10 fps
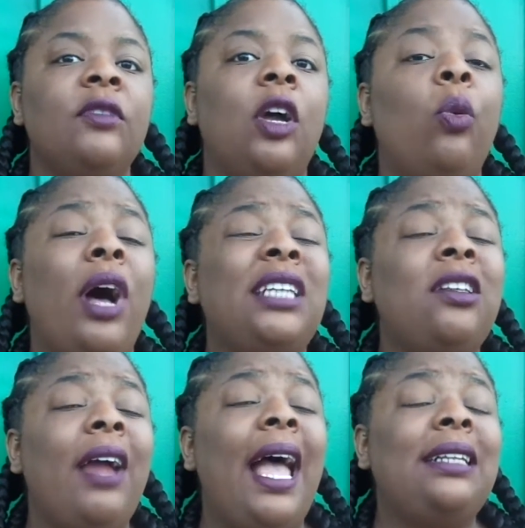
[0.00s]
Well, I
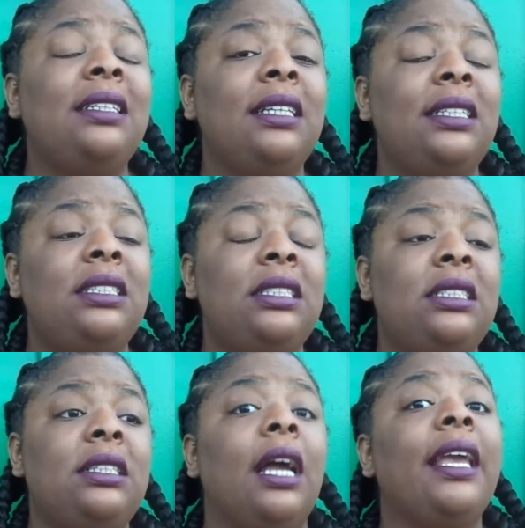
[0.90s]
started acting lessons,
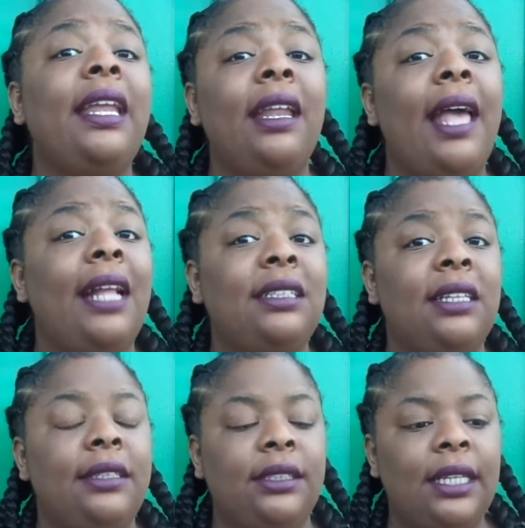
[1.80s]
getting acting
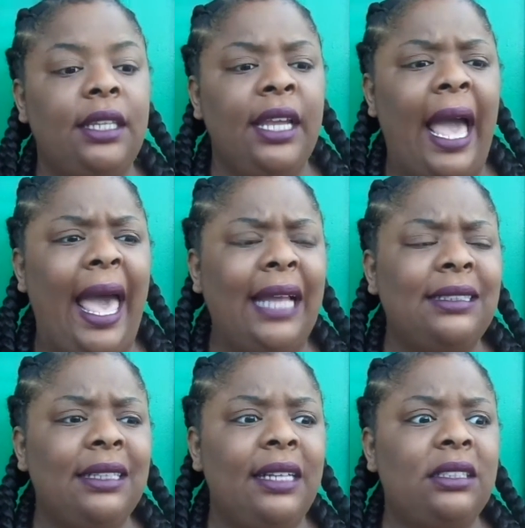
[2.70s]
lessons. I think
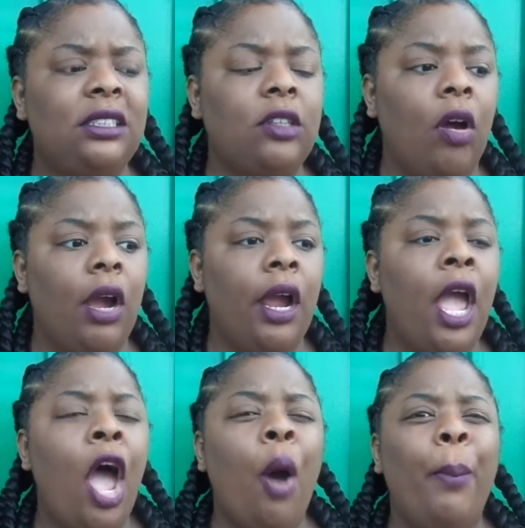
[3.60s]
acting lessons are
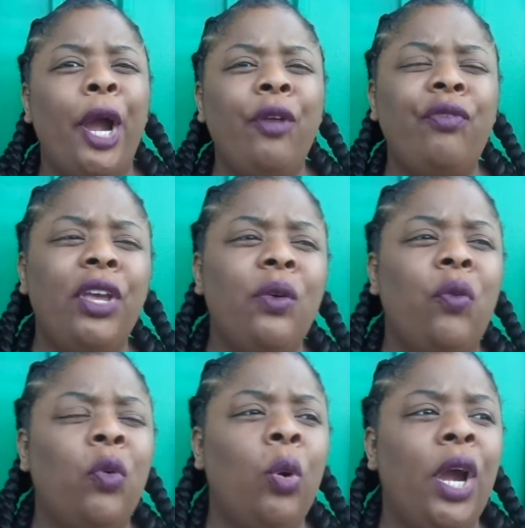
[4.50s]
perfect
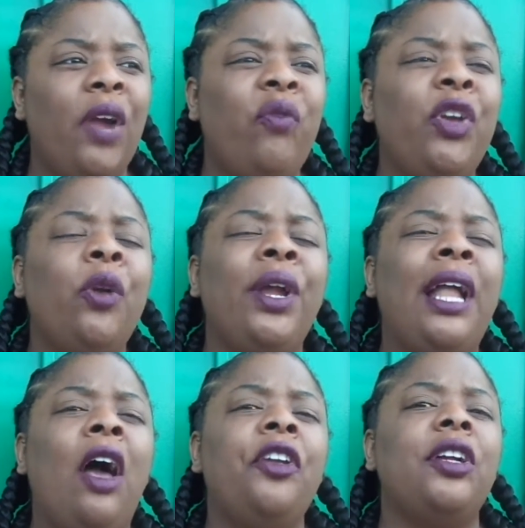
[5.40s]
for figuring
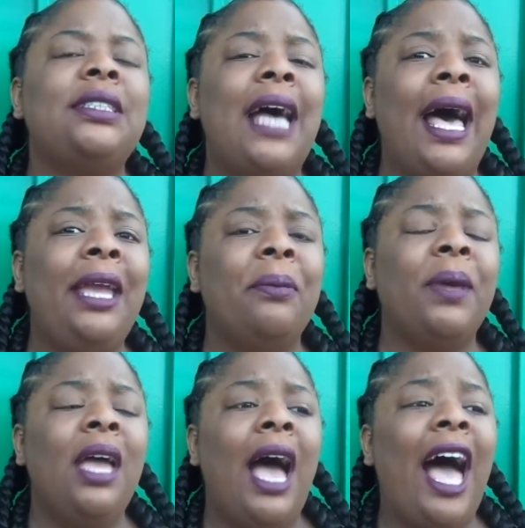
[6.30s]
out your type.
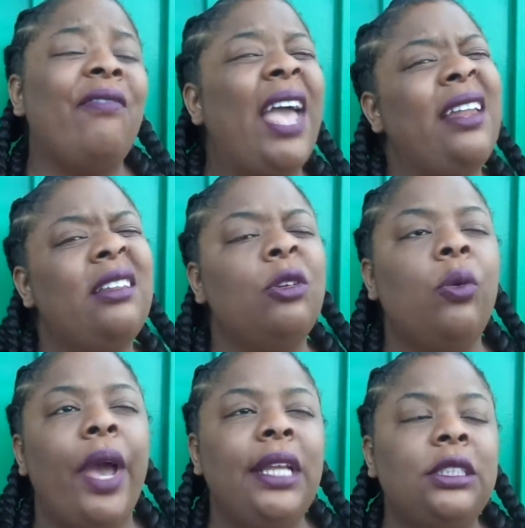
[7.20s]
I've gained a little
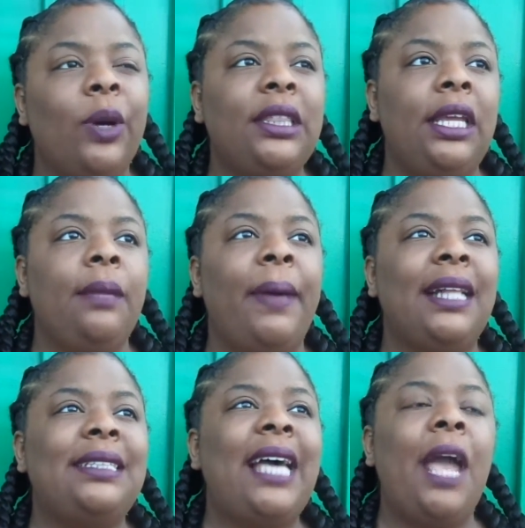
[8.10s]
weight, so I think my
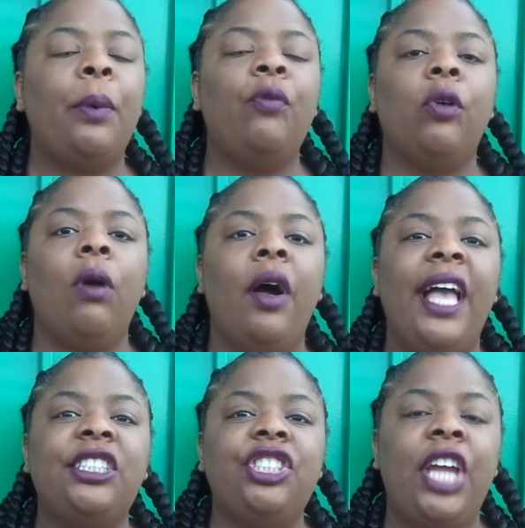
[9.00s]
type overall
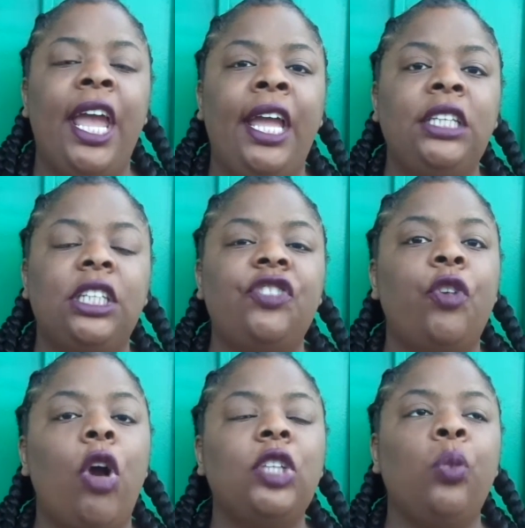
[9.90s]
has changed as
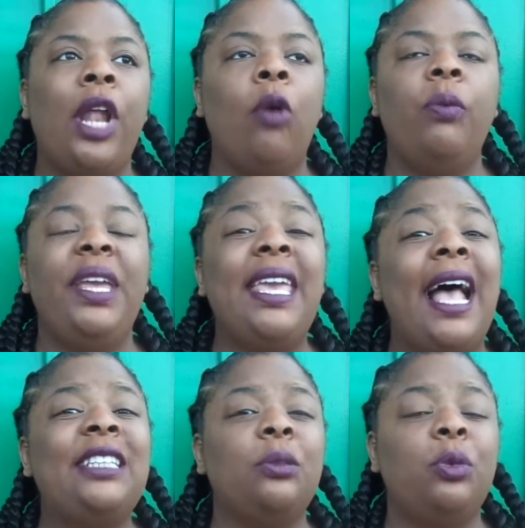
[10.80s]
far as what I would be
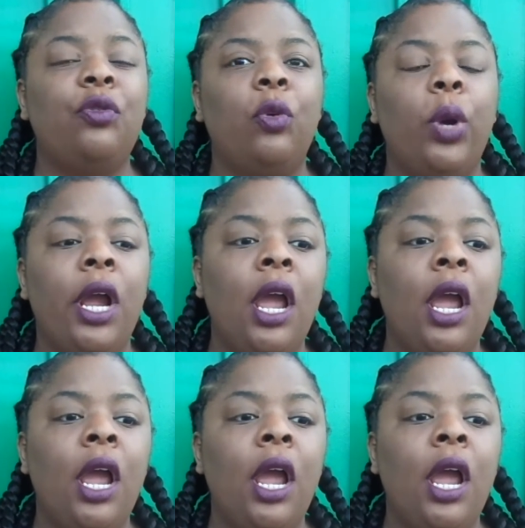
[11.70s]
castable for.